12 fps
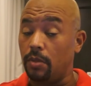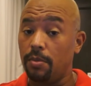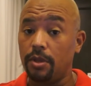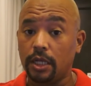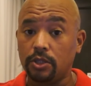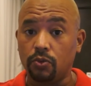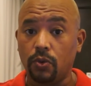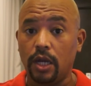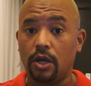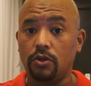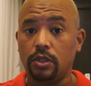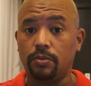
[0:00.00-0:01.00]
Maybe that's the way
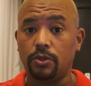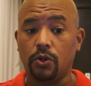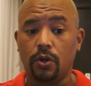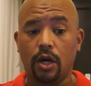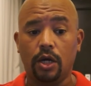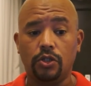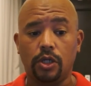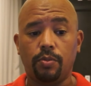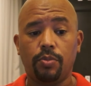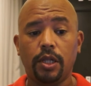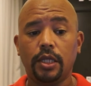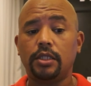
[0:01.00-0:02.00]
it goes up to 100.
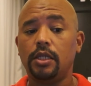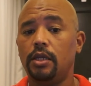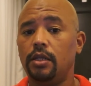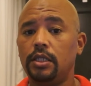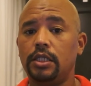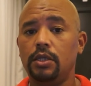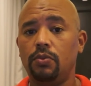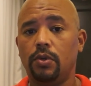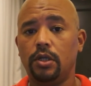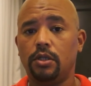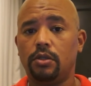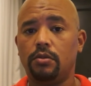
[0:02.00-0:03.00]
But let's see, let's see
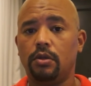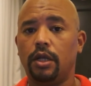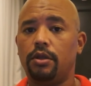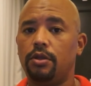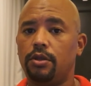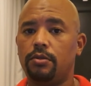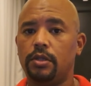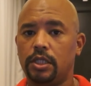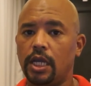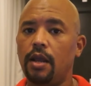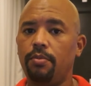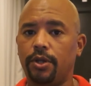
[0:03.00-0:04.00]
what like the, the
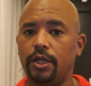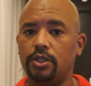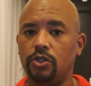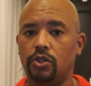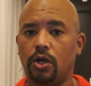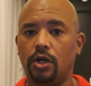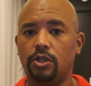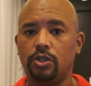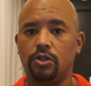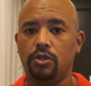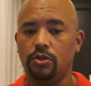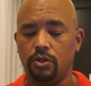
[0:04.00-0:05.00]
10 places are
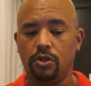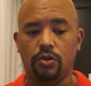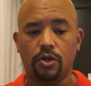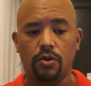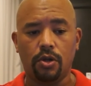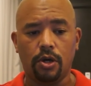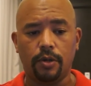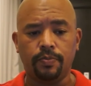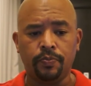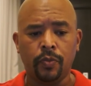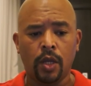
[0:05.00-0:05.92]
so you, you'll know the.